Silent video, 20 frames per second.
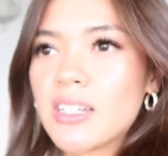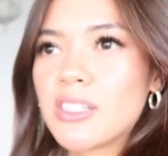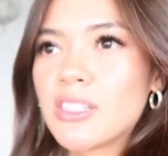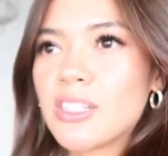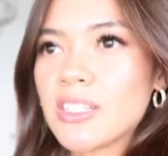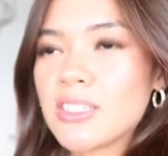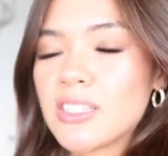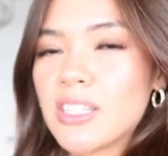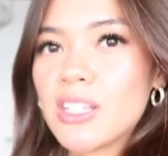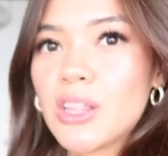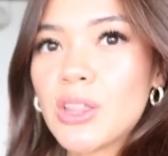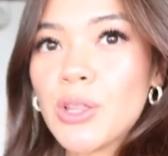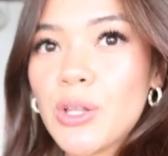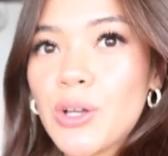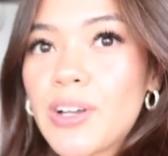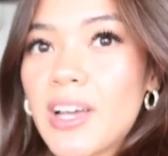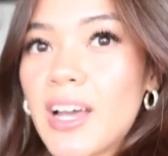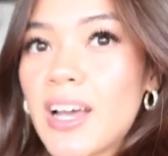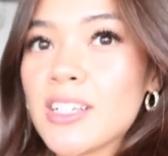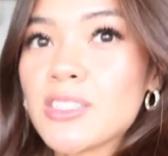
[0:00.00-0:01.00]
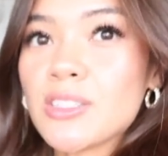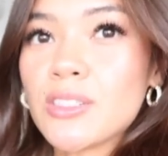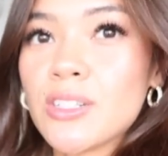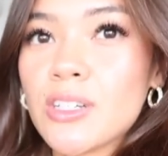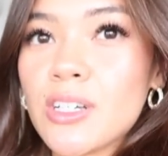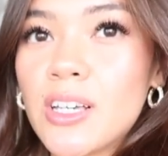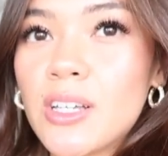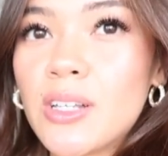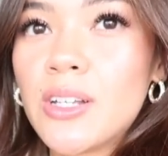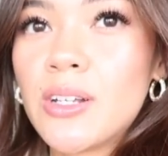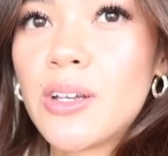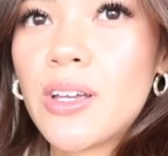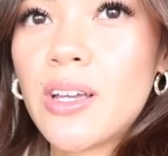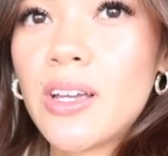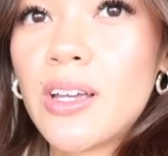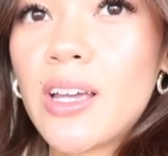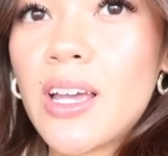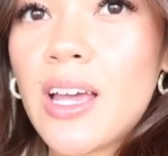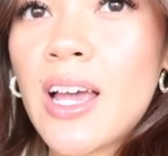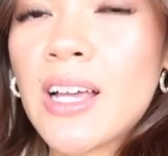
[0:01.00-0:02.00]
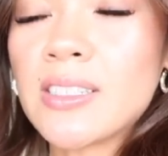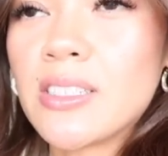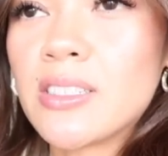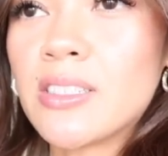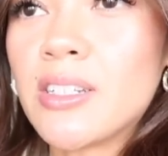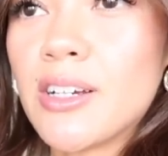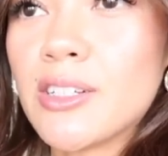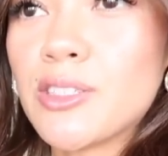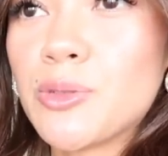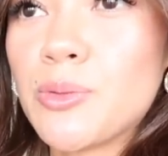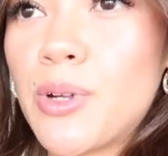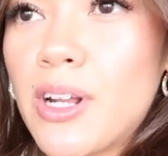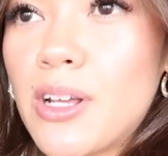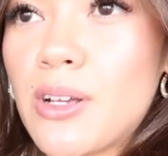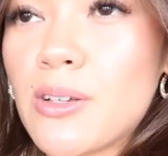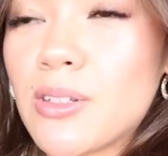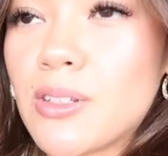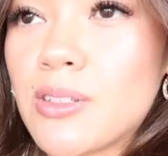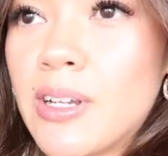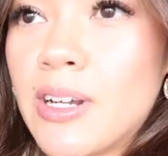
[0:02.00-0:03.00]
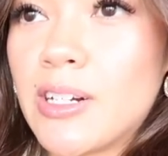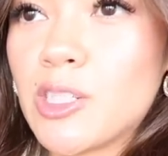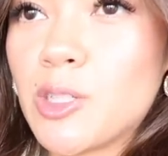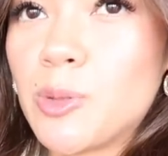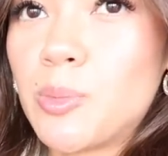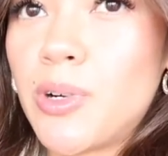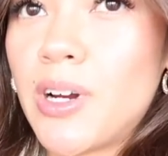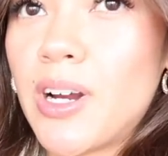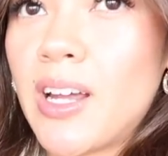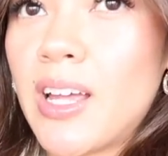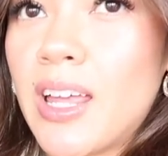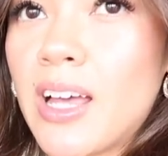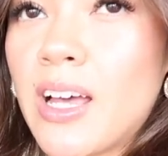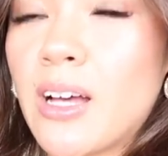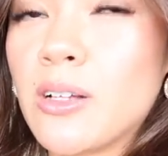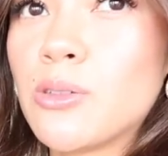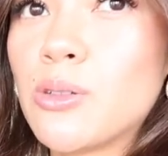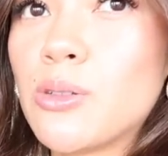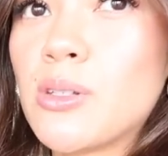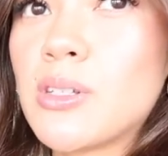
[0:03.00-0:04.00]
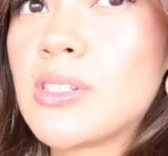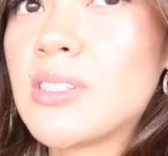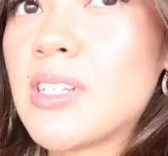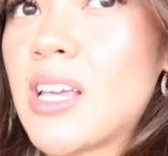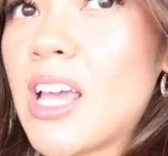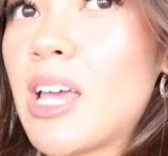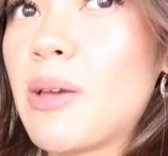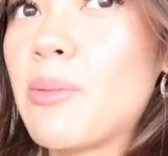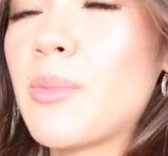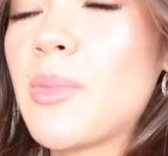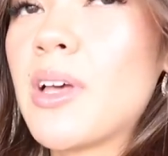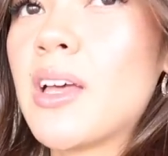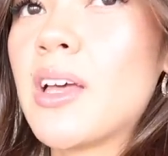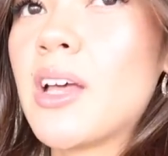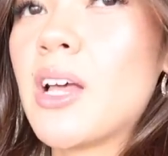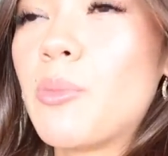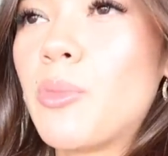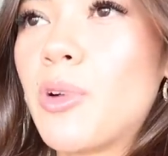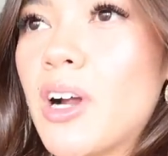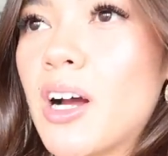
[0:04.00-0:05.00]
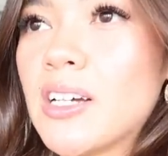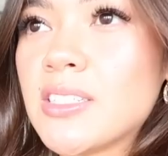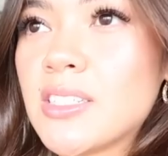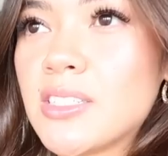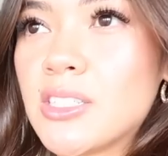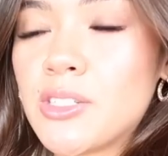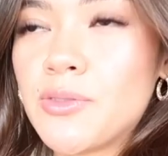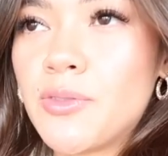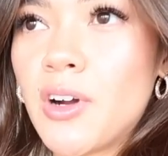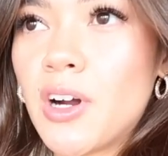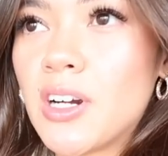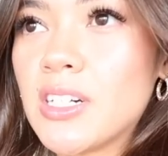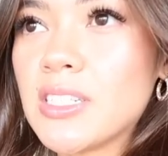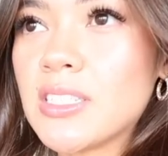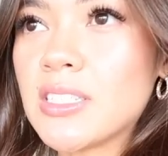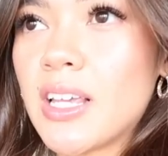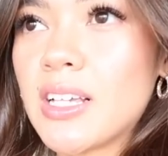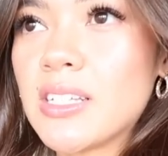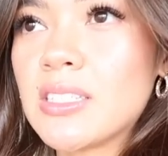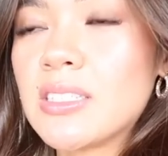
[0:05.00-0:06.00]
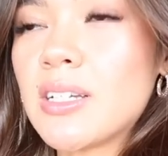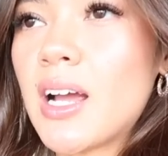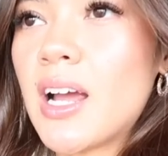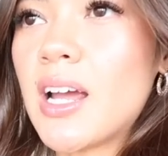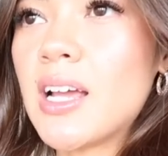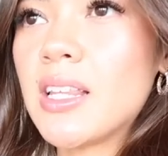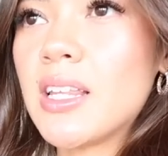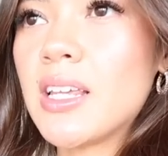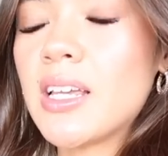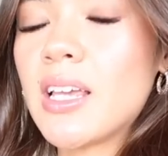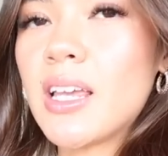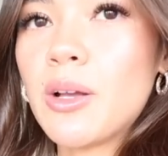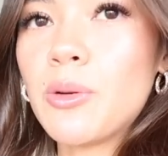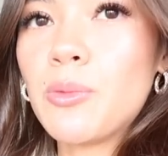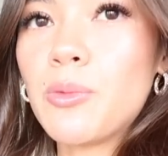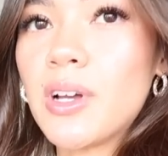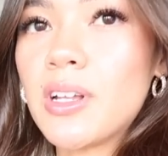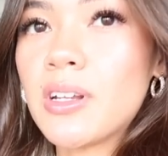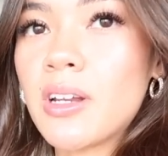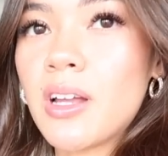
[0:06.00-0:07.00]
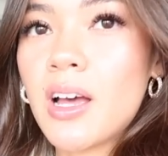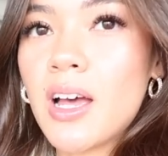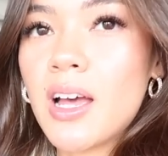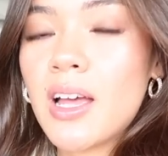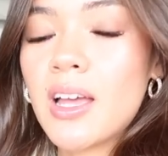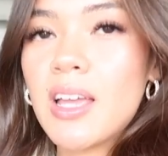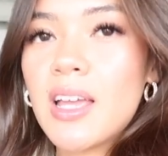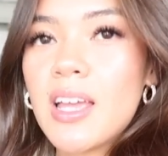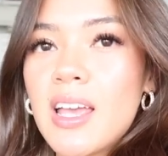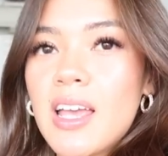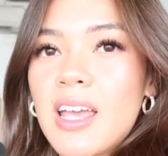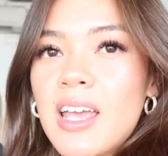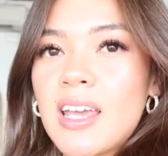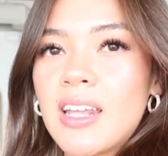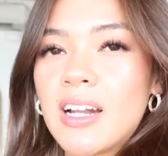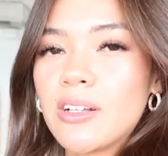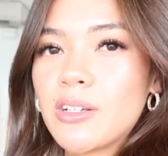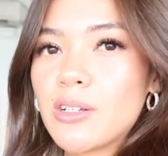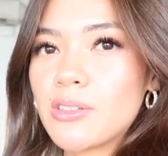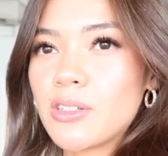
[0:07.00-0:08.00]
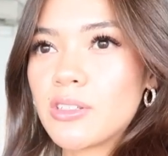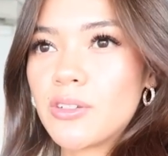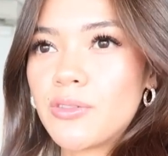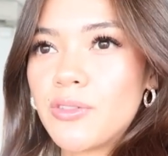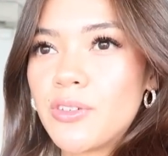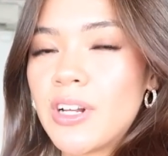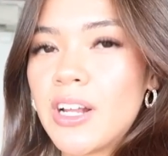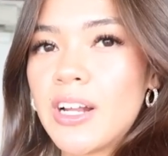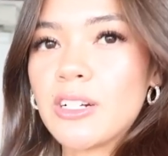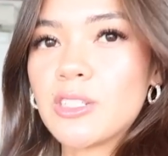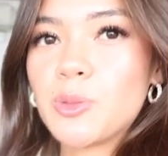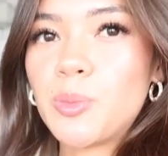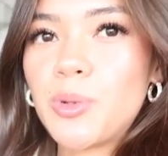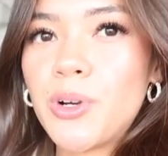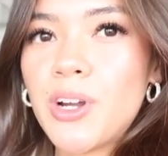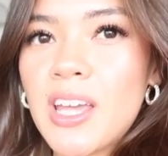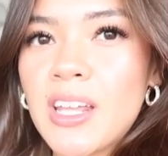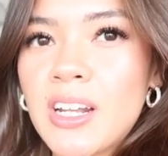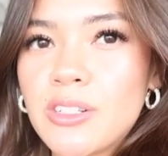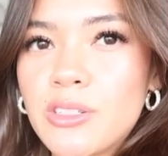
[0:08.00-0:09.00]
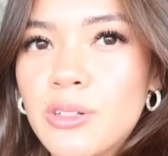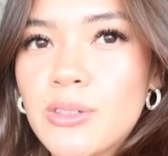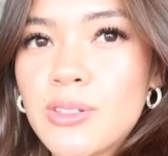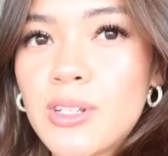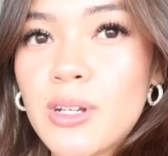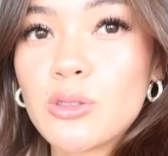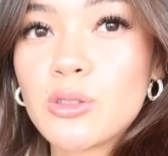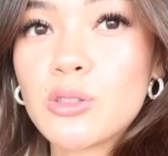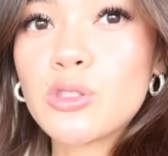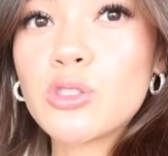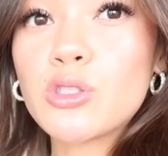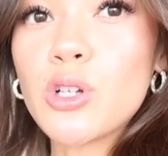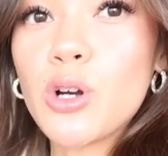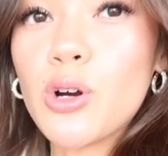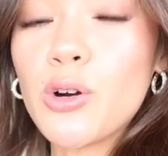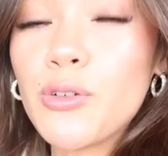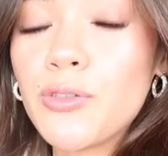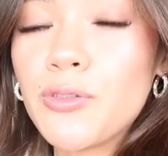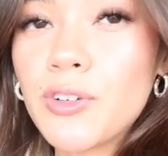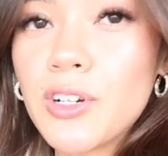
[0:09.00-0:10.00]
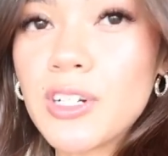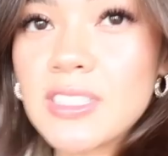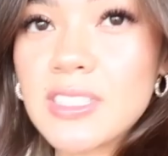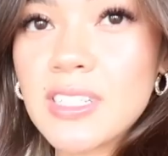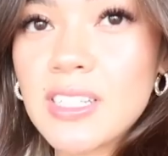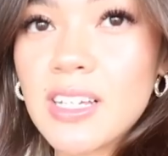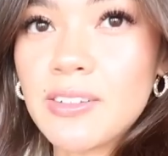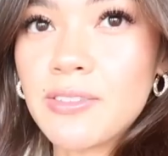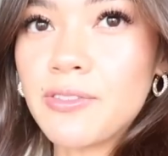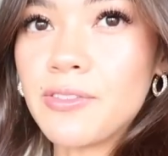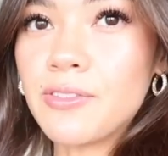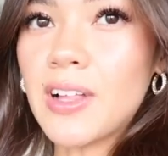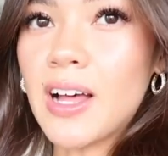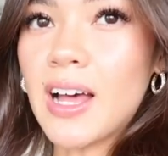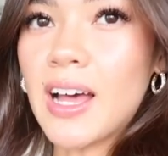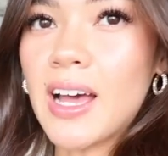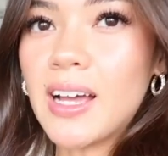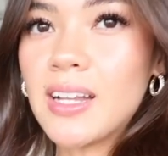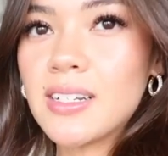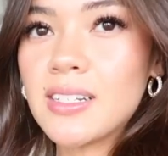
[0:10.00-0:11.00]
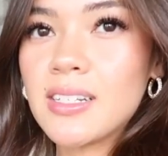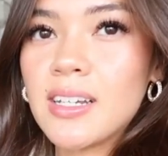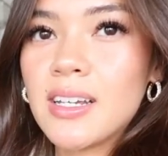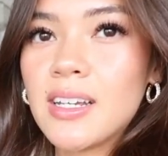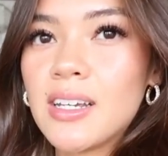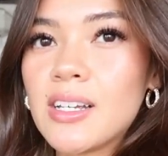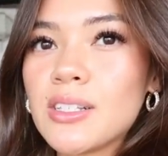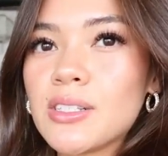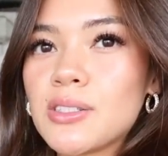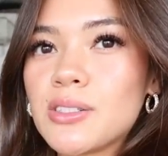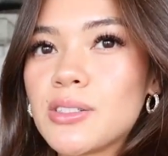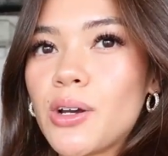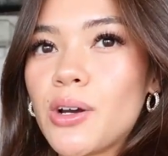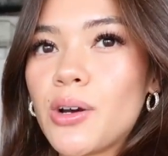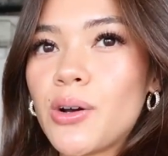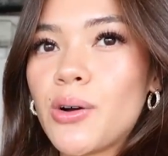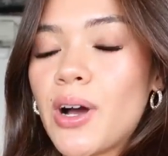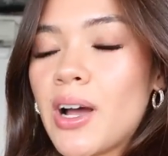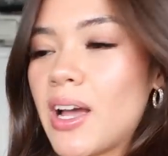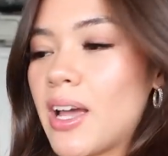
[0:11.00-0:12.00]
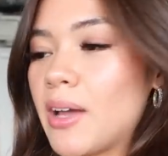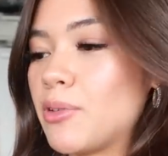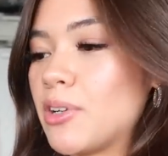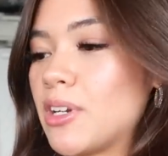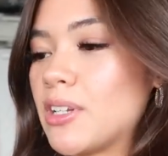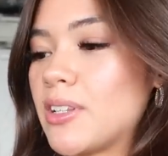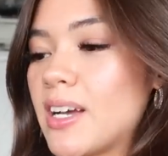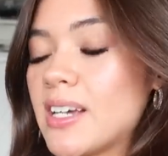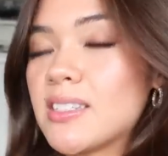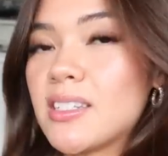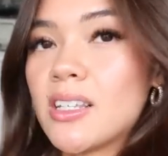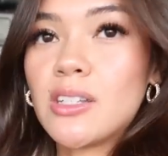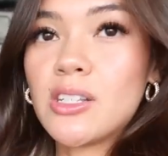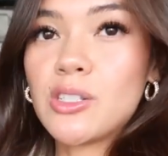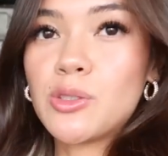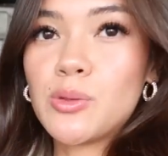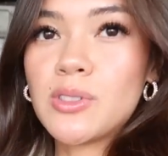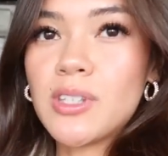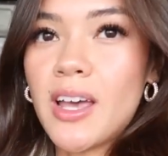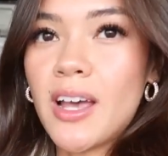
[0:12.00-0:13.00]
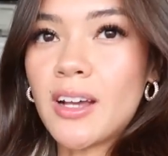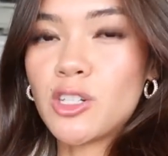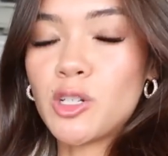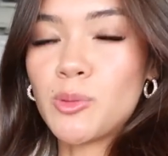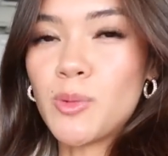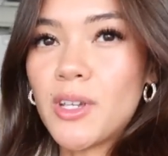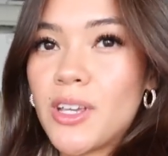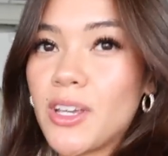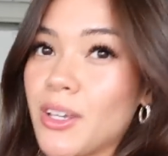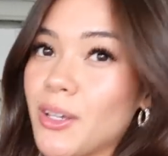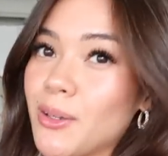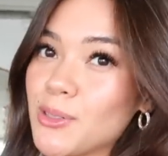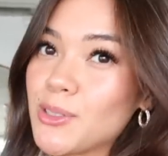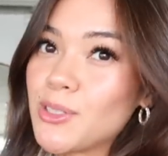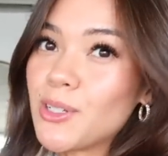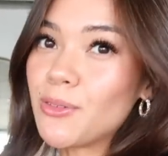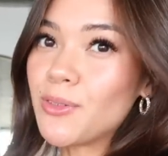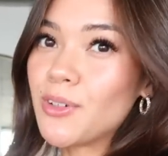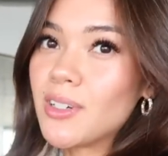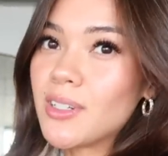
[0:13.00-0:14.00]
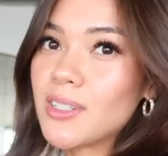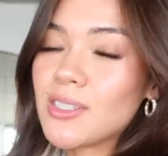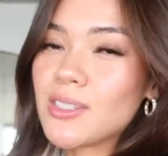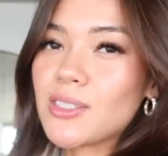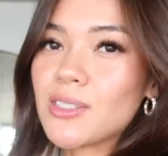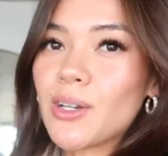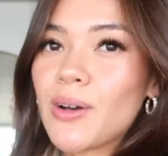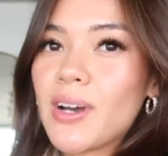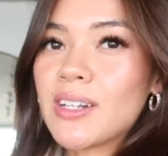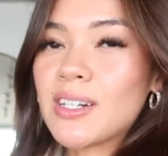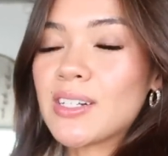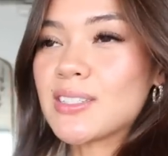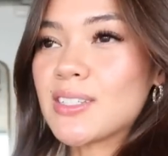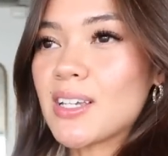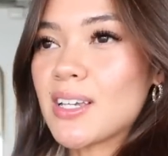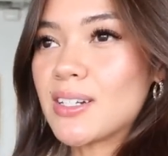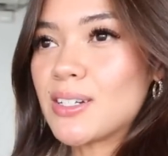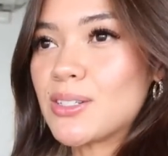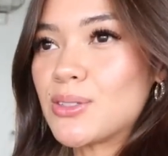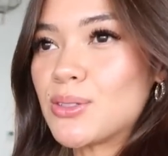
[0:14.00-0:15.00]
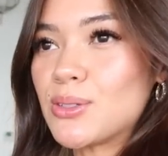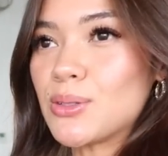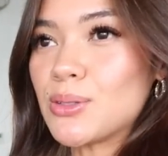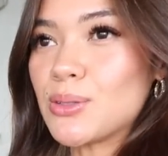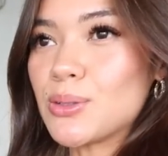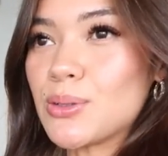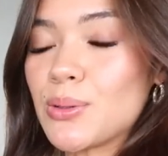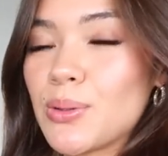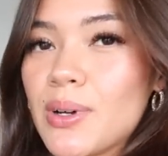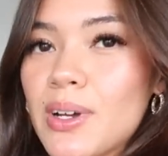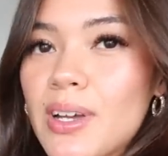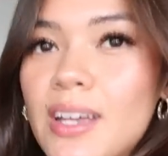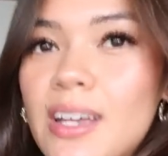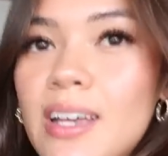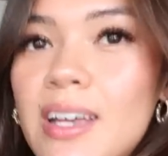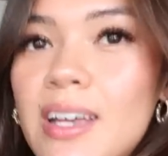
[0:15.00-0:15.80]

doesn't look as good as it does when I use this hairspray. Like, I'll do the same process as far as like styling it and whatnot, and I'll use a different hairspray, and it turns out so frizzy and flat. So I realized that this was actually making a huge difference, so I decided to